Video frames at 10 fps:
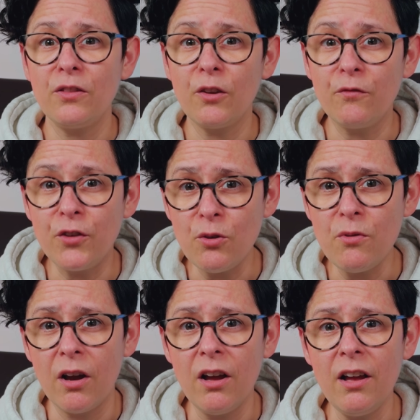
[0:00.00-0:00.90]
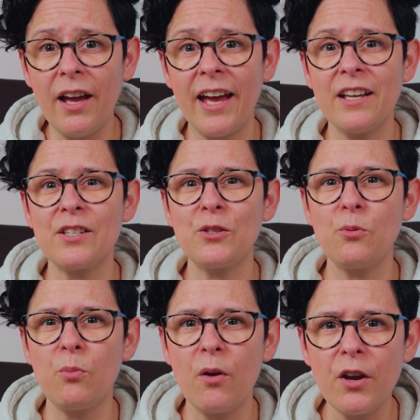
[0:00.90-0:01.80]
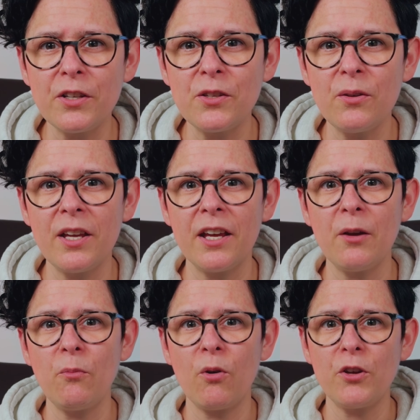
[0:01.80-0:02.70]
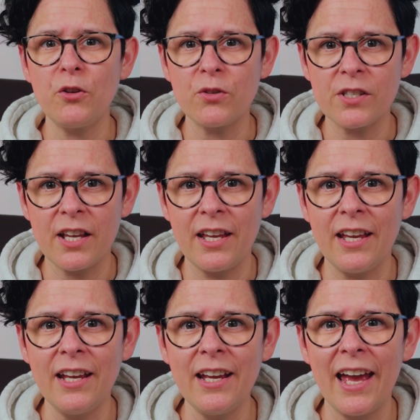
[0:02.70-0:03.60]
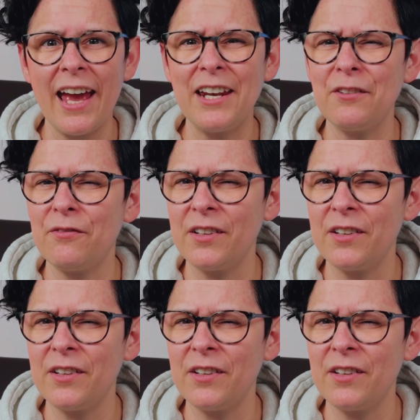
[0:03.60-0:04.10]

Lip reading: The viewer has to work to hear what you're saying and it